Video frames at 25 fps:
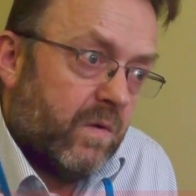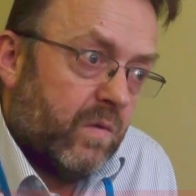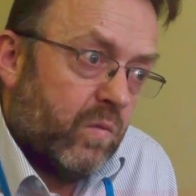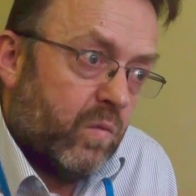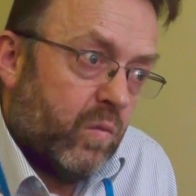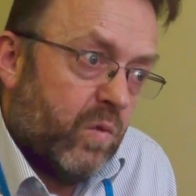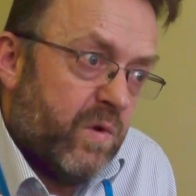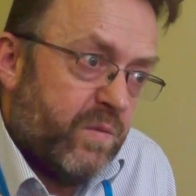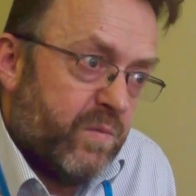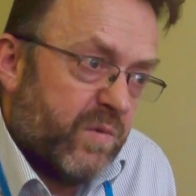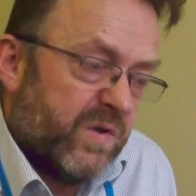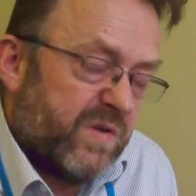
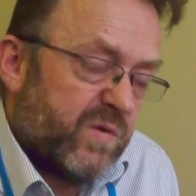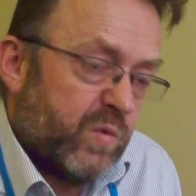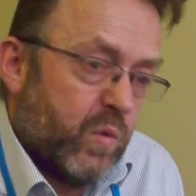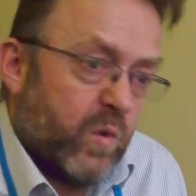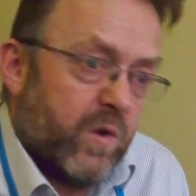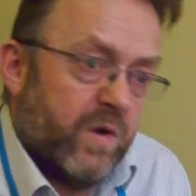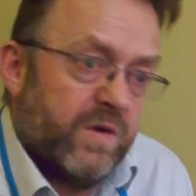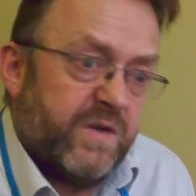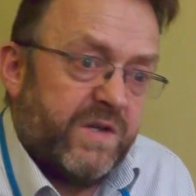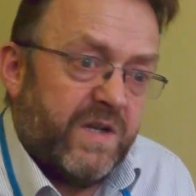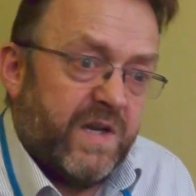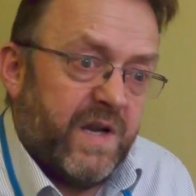we must
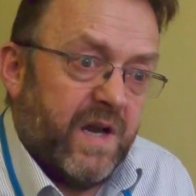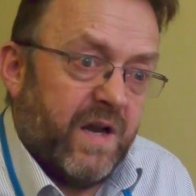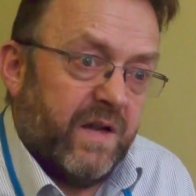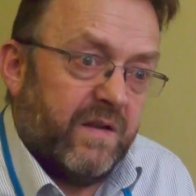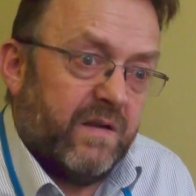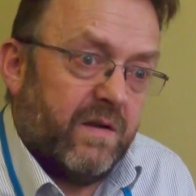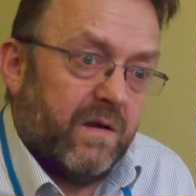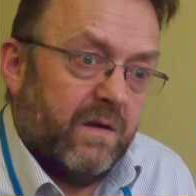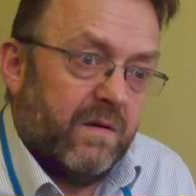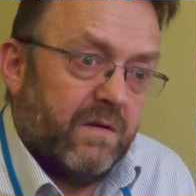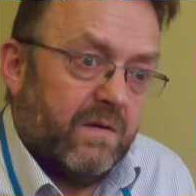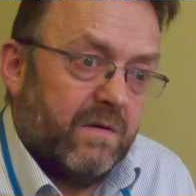work
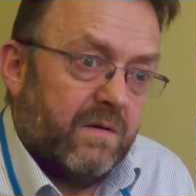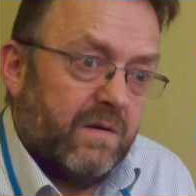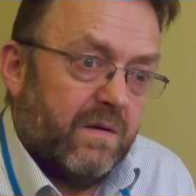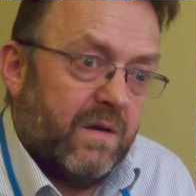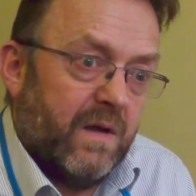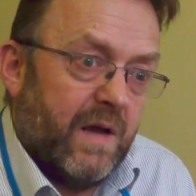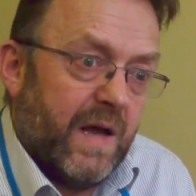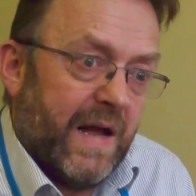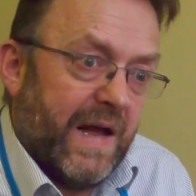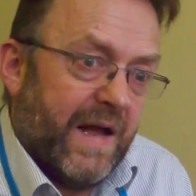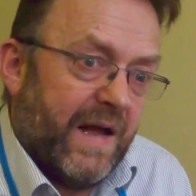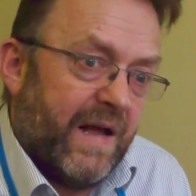together.
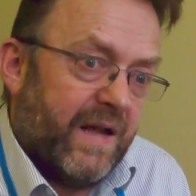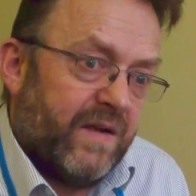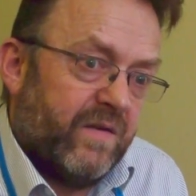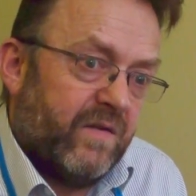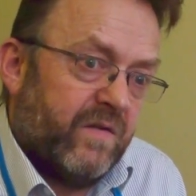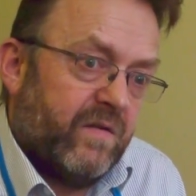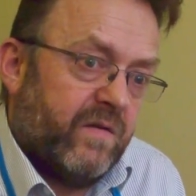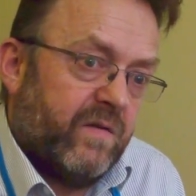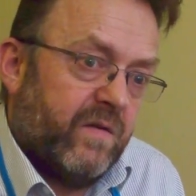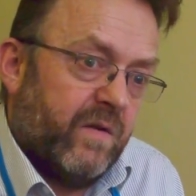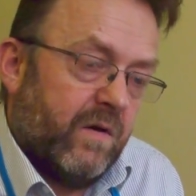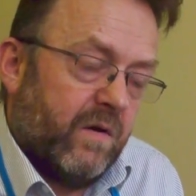
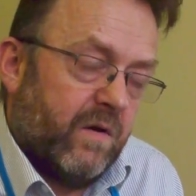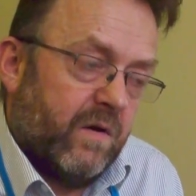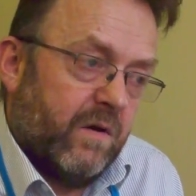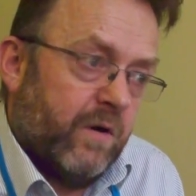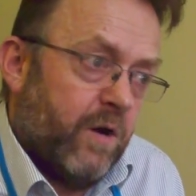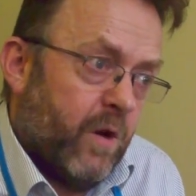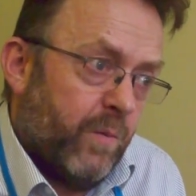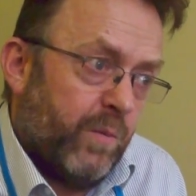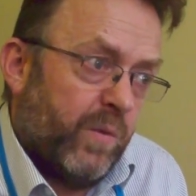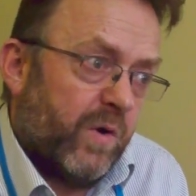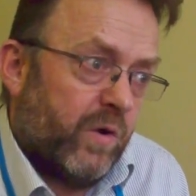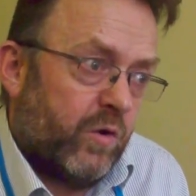And there are a
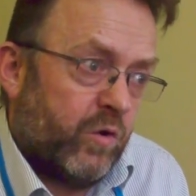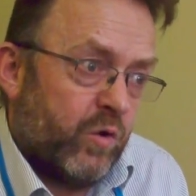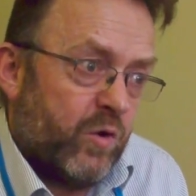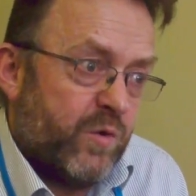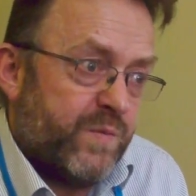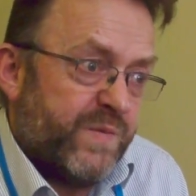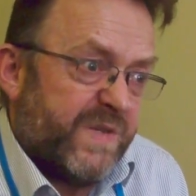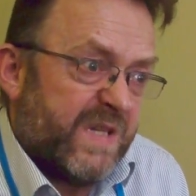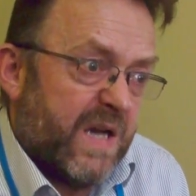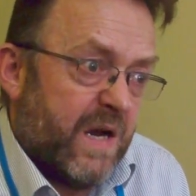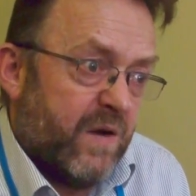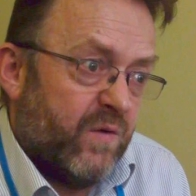couple of
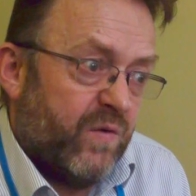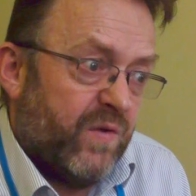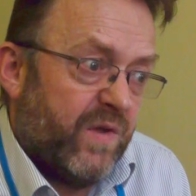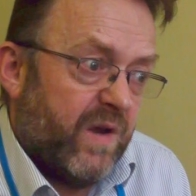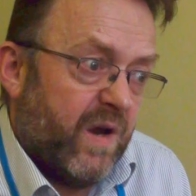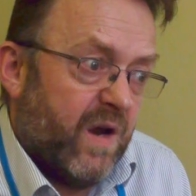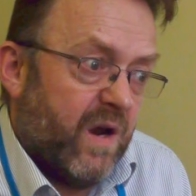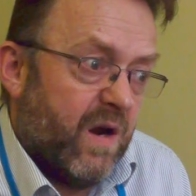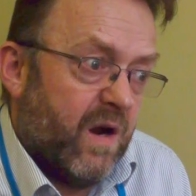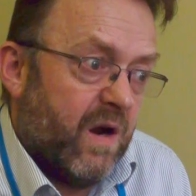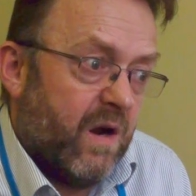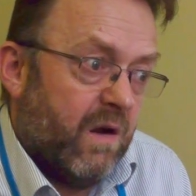groups out
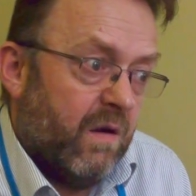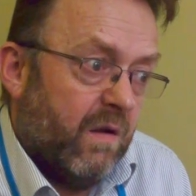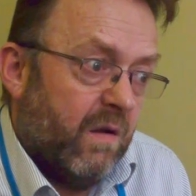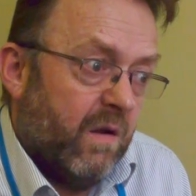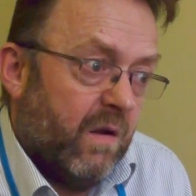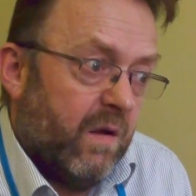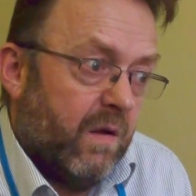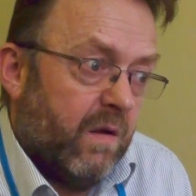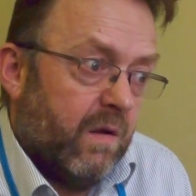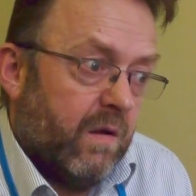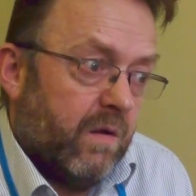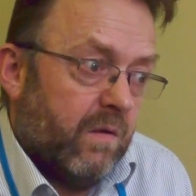there
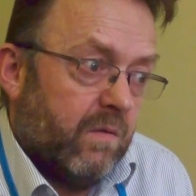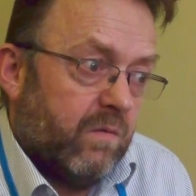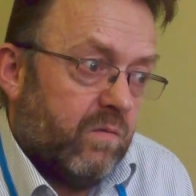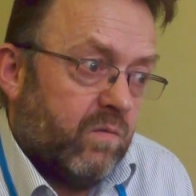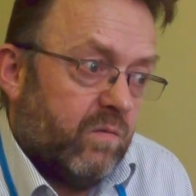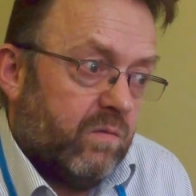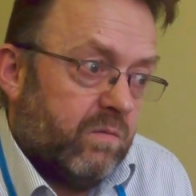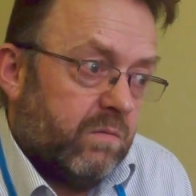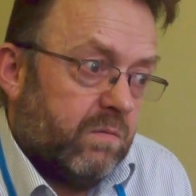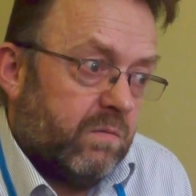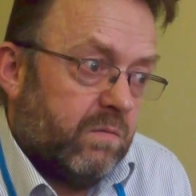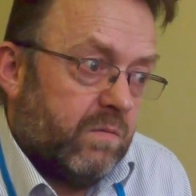
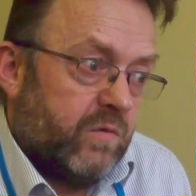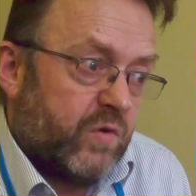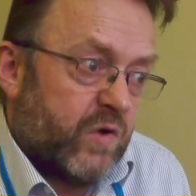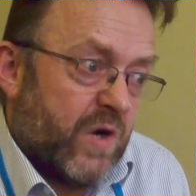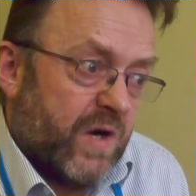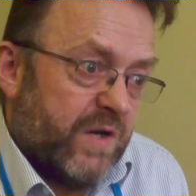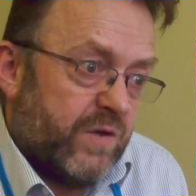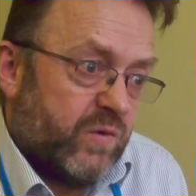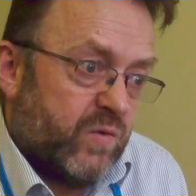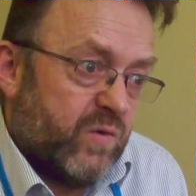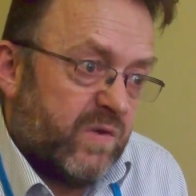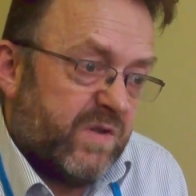
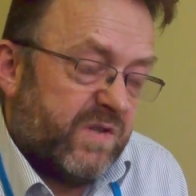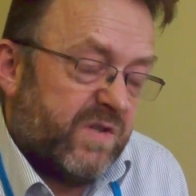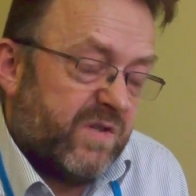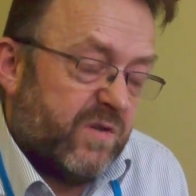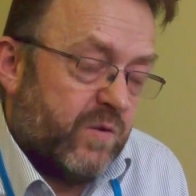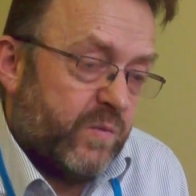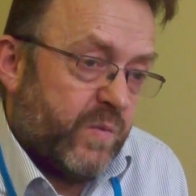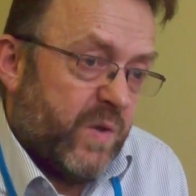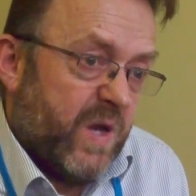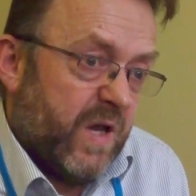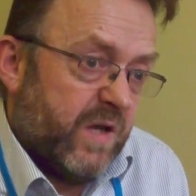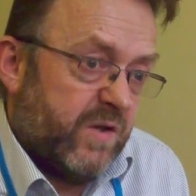trying to run
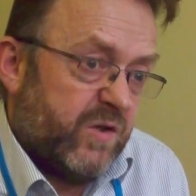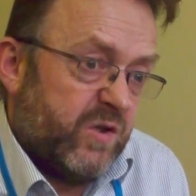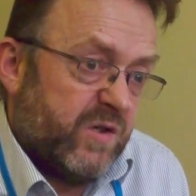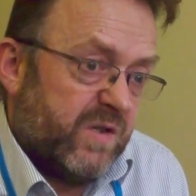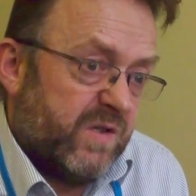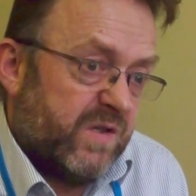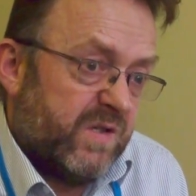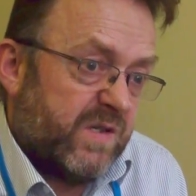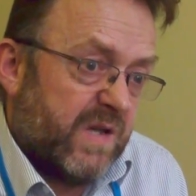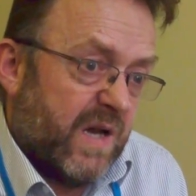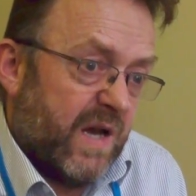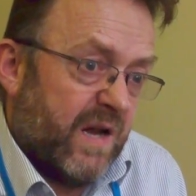soup
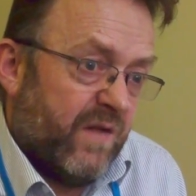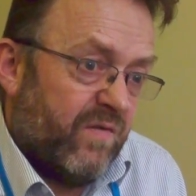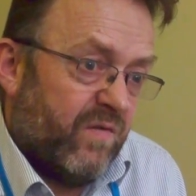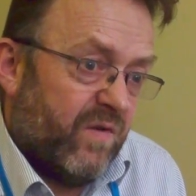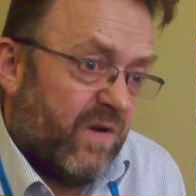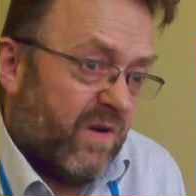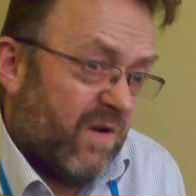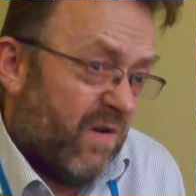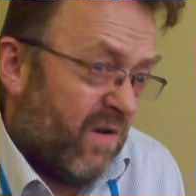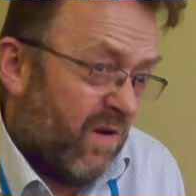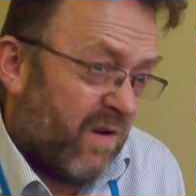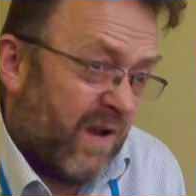kitchens and
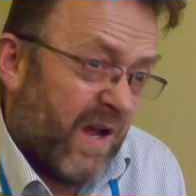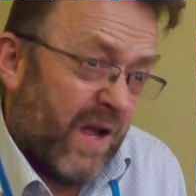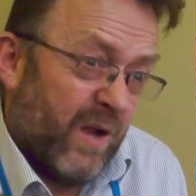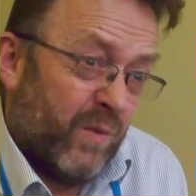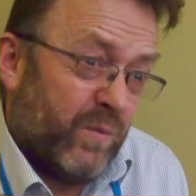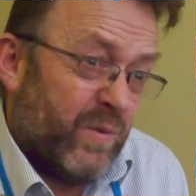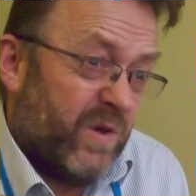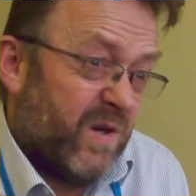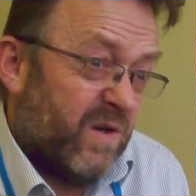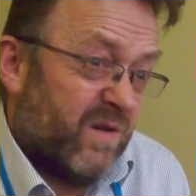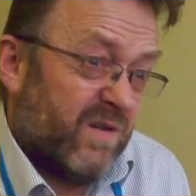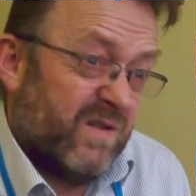they're not
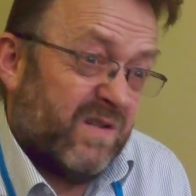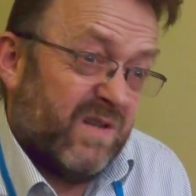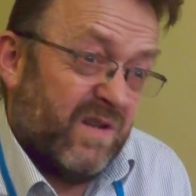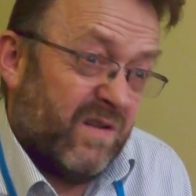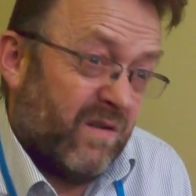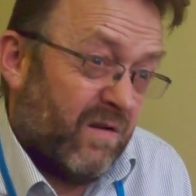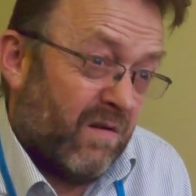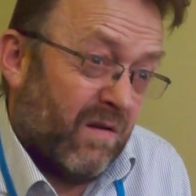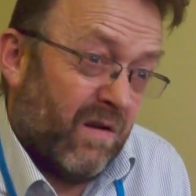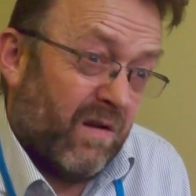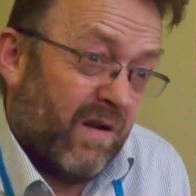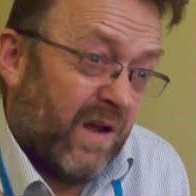helping us
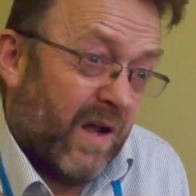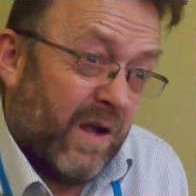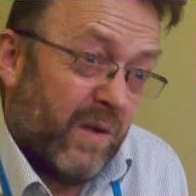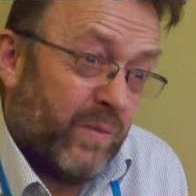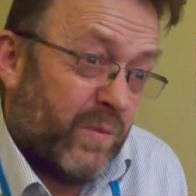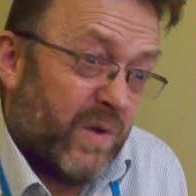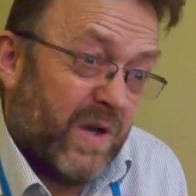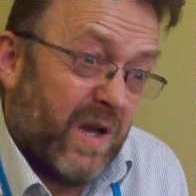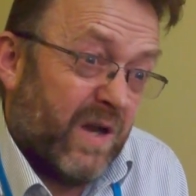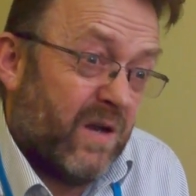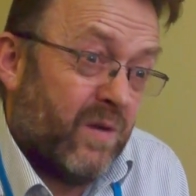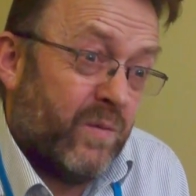and they're not
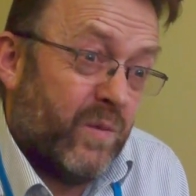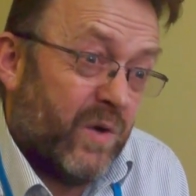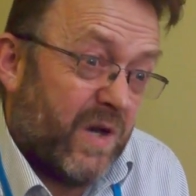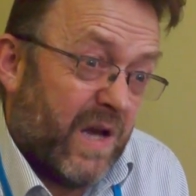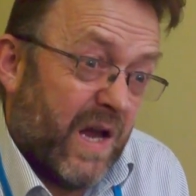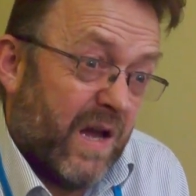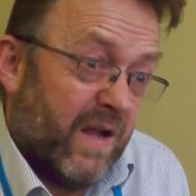helping anybody